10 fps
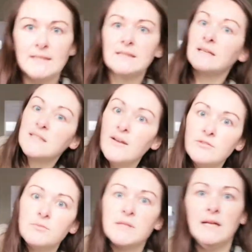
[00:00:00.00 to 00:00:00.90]
It's like
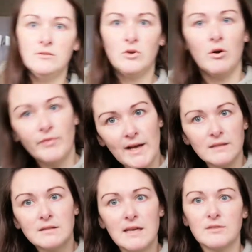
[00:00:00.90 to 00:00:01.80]
70% off.
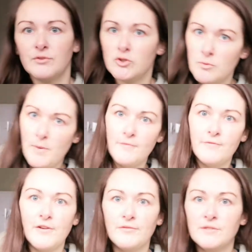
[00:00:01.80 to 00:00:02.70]
Add this for
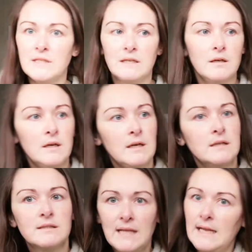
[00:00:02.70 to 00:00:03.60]
£2.50.
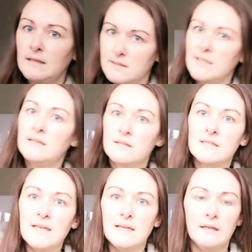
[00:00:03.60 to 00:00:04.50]
Sale, sale,
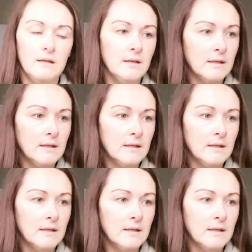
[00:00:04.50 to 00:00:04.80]
sale.